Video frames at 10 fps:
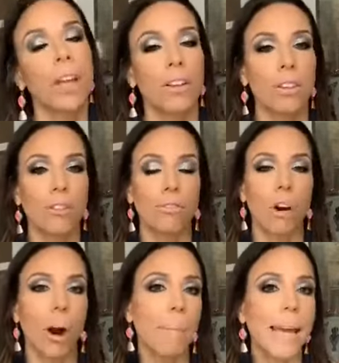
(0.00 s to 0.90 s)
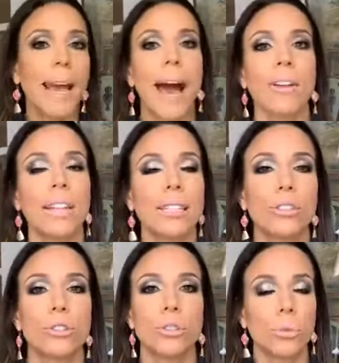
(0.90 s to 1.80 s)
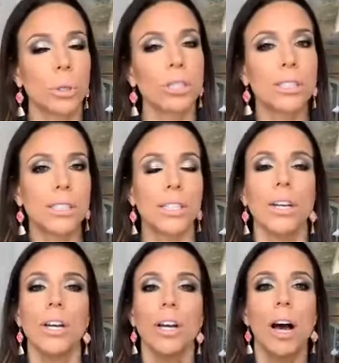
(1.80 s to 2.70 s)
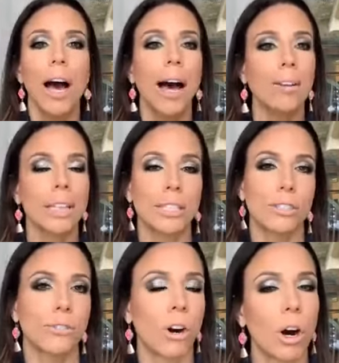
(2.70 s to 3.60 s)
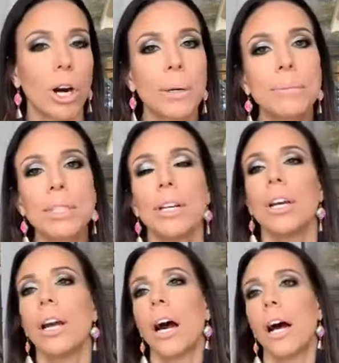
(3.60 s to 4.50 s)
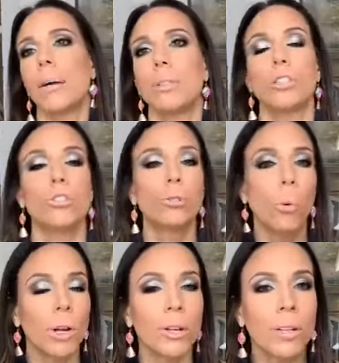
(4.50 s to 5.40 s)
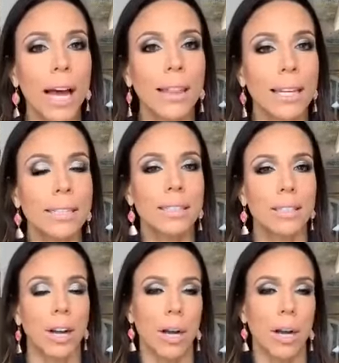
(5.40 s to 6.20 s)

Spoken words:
the farming, how things are sourced, how things are farmed, the soil that things,